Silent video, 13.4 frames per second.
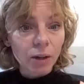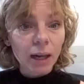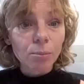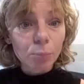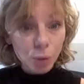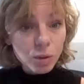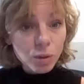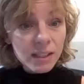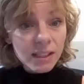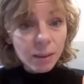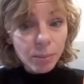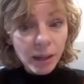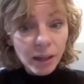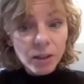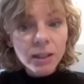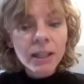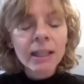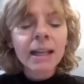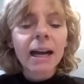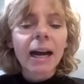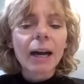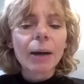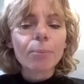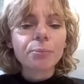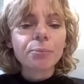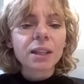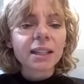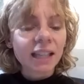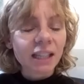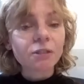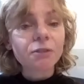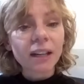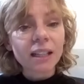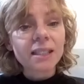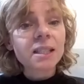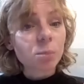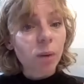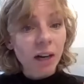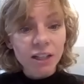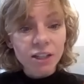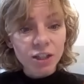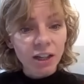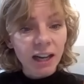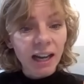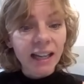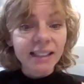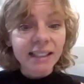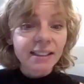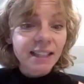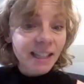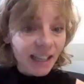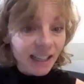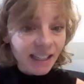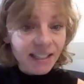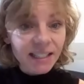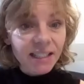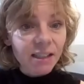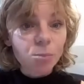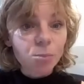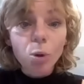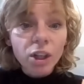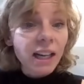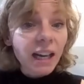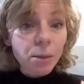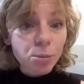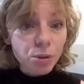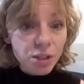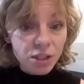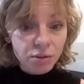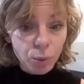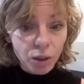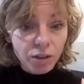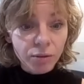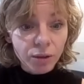power and processing power can advance smarter and connected and more collaborative